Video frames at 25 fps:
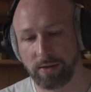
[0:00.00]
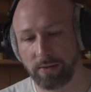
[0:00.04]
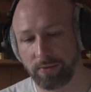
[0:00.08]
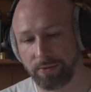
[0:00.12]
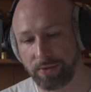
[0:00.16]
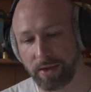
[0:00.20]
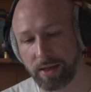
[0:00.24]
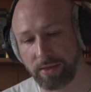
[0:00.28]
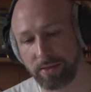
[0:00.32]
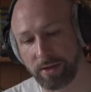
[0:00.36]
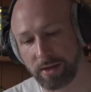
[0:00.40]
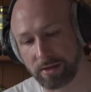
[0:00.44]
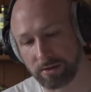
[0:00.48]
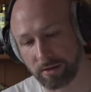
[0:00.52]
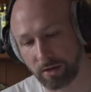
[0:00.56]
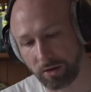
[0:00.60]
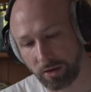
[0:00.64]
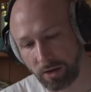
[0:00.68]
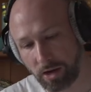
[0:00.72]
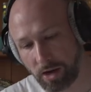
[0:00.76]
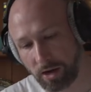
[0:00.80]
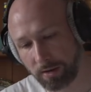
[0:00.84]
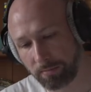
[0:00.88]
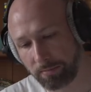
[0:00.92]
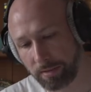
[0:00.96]
then there's a
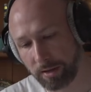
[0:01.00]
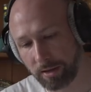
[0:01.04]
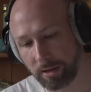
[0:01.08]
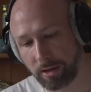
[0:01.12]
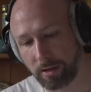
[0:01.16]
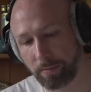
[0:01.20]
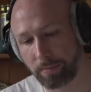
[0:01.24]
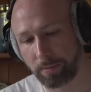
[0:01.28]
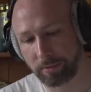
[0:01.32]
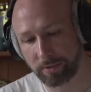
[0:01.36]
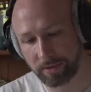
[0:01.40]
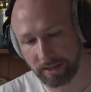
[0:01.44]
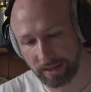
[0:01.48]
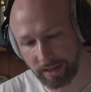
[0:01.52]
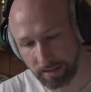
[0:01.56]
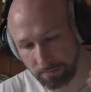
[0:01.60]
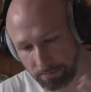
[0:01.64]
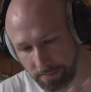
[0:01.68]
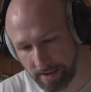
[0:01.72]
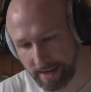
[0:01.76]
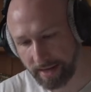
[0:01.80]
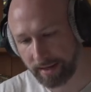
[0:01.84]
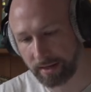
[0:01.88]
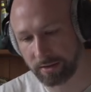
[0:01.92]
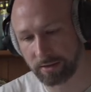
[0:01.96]
long build up to get
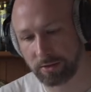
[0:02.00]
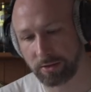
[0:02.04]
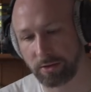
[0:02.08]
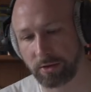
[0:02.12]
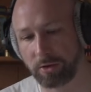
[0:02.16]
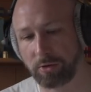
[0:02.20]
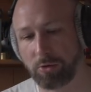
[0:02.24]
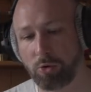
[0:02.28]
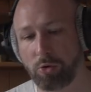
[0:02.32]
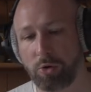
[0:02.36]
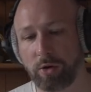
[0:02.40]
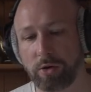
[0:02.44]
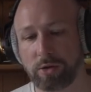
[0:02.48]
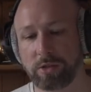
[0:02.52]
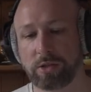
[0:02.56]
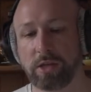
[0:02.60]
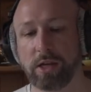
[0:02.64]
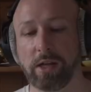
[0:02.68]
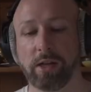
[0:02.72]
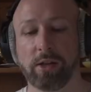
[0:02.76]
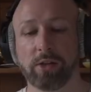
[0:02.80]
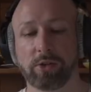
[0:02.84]
back into the chorus,